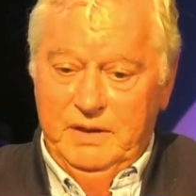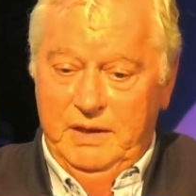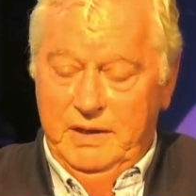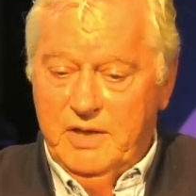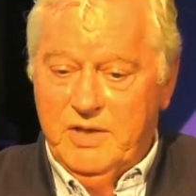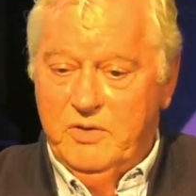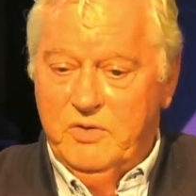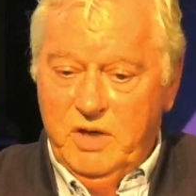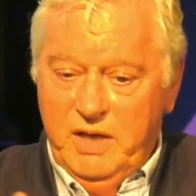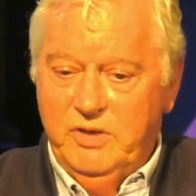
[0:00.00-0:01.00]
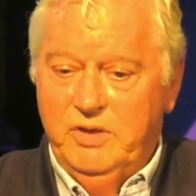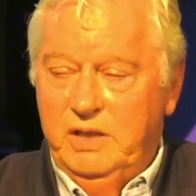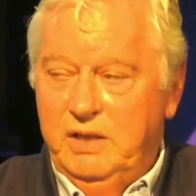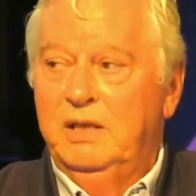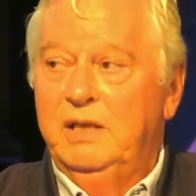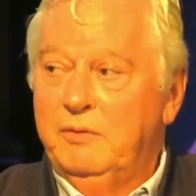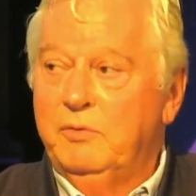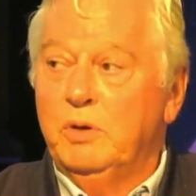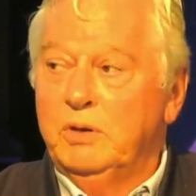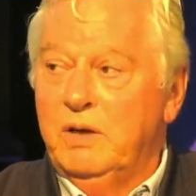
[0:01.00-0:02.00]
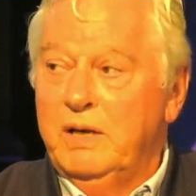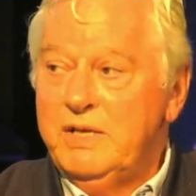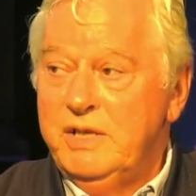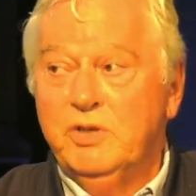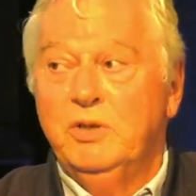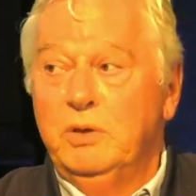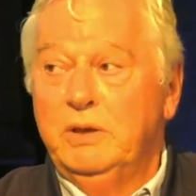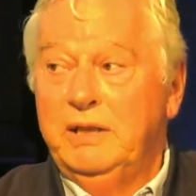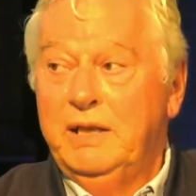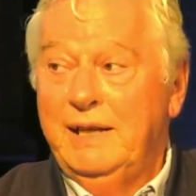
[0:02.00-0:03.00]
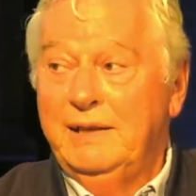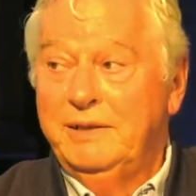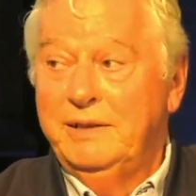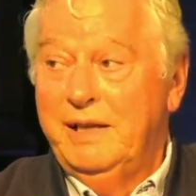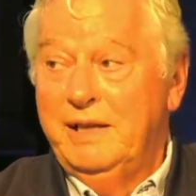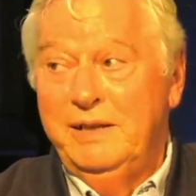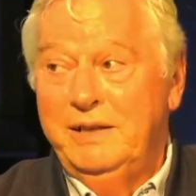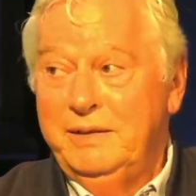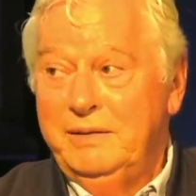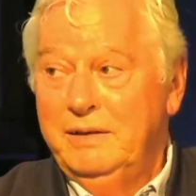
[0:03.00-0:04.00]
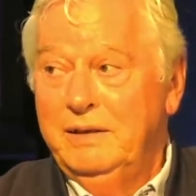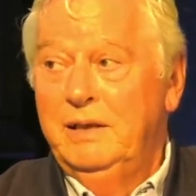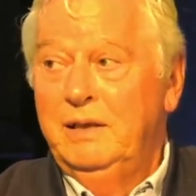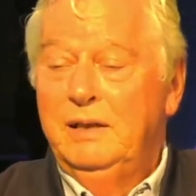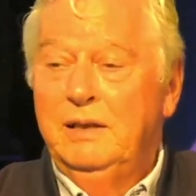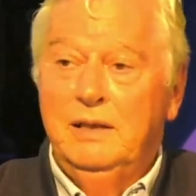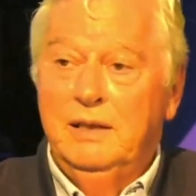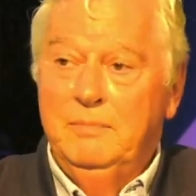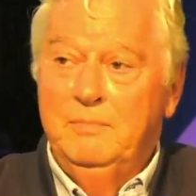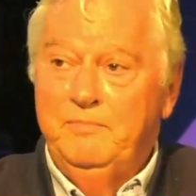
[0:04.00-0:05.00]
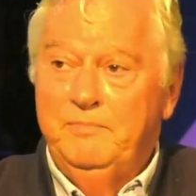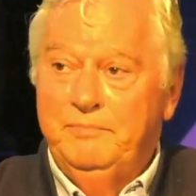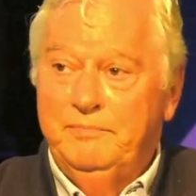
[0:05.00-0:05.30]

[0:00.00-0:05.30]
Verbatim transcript: I think it's a tragedy that he never won a race. He should have won it in Canada that year. Mm. Um,